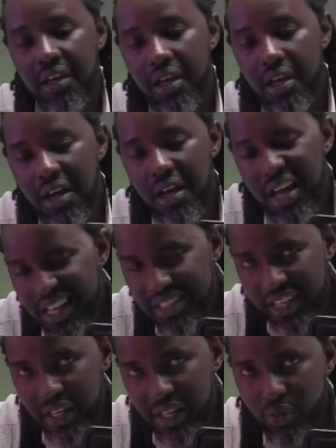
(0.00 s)
a second
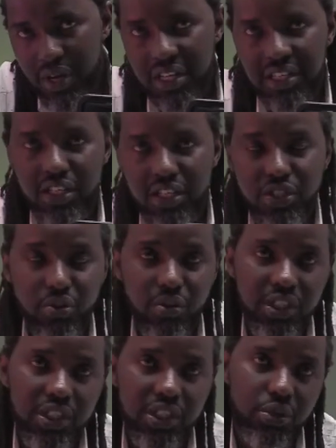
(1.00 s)
one in case you want
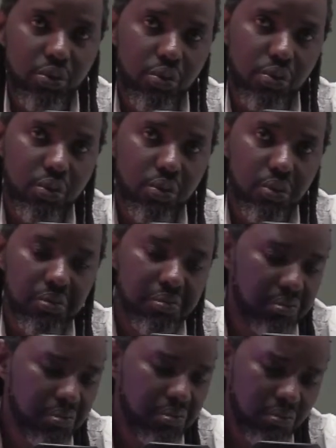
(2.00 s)

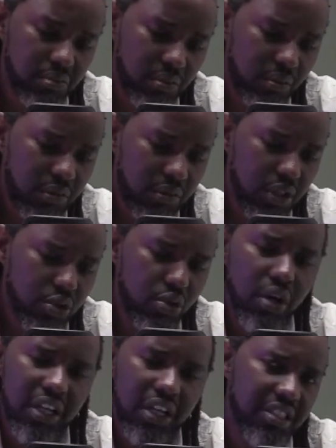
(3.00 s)
to go, let's say,
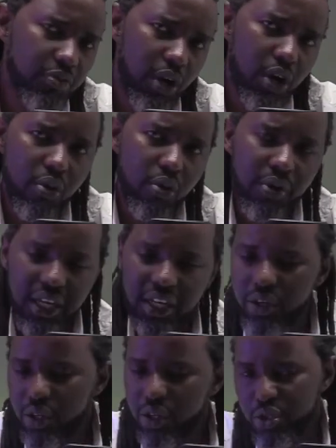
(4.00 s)
for a long weekend and you're not
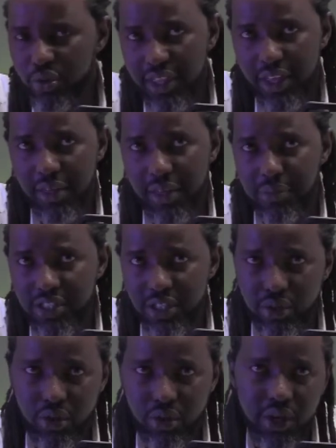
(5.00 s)
sure whether the place that you're going
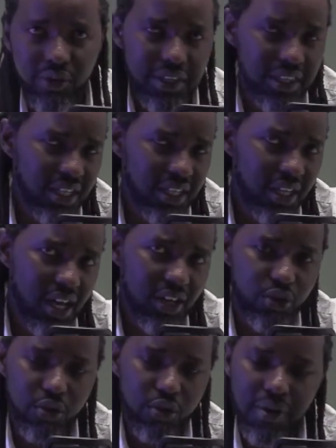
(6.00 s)
with has got
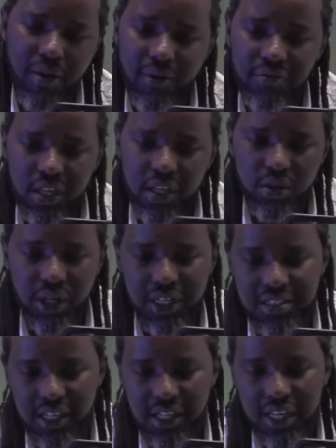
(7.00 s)
power. You can easily
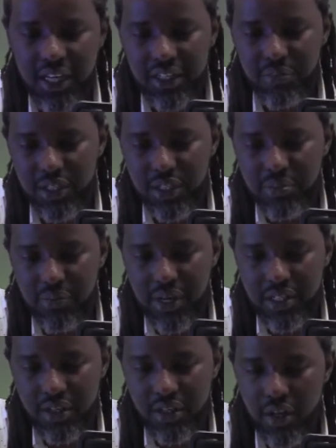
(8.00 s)
get replacement battery
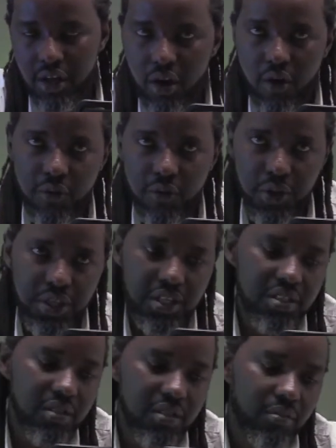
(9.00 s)
for this.
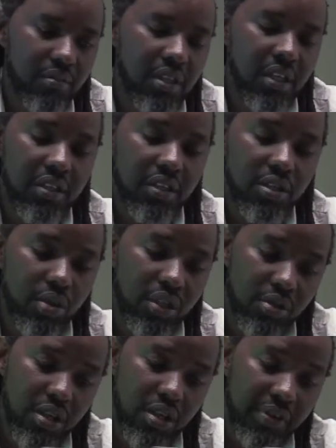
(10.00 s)
This one you
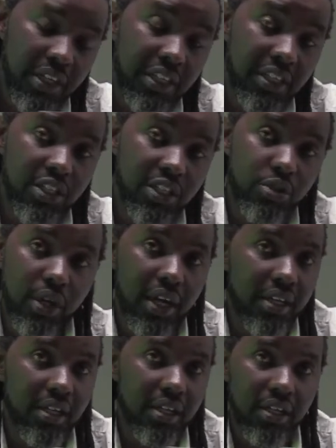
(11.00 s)
definitely need to carry
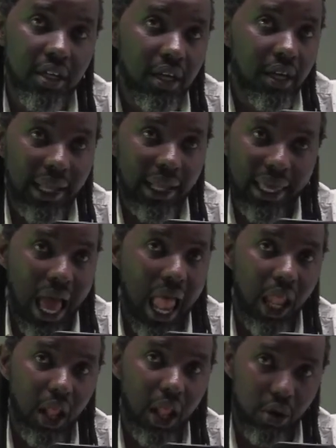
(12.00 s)
like a
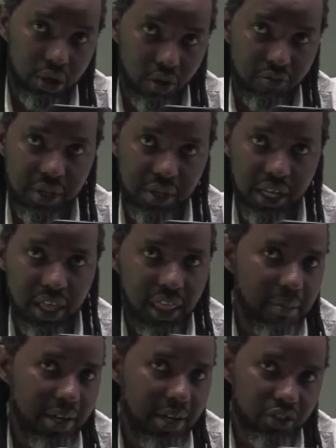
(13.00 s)
lot of many other
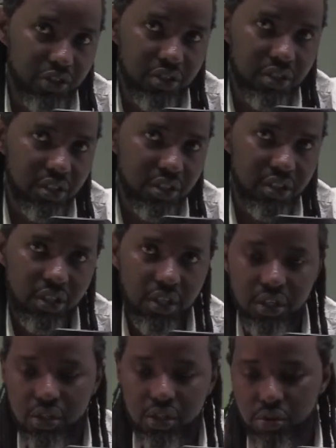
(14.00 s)
batteries to
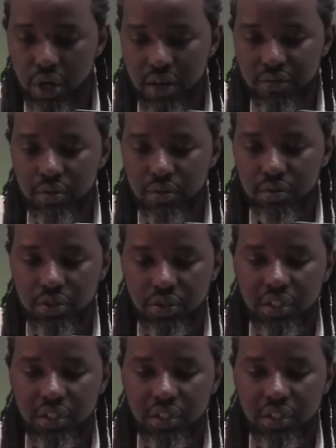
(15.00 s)
have you sorted.